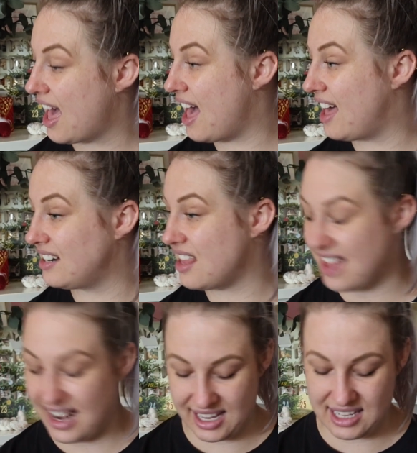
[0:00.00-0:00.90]
And
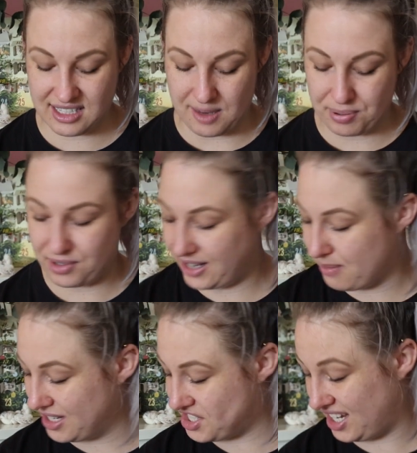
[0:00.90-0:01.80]
that is
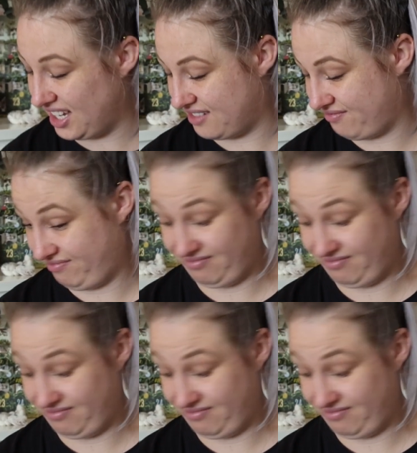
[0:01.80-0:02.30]
pretty much it.